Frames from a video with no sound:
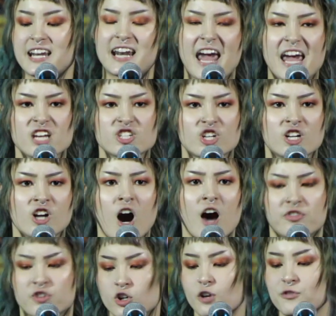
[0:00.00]
an Asian
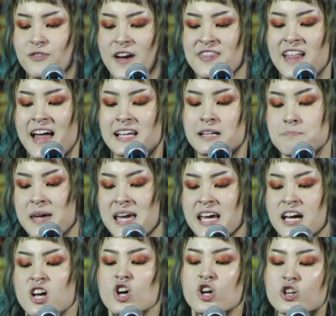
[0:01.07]
goth girlfriend like me,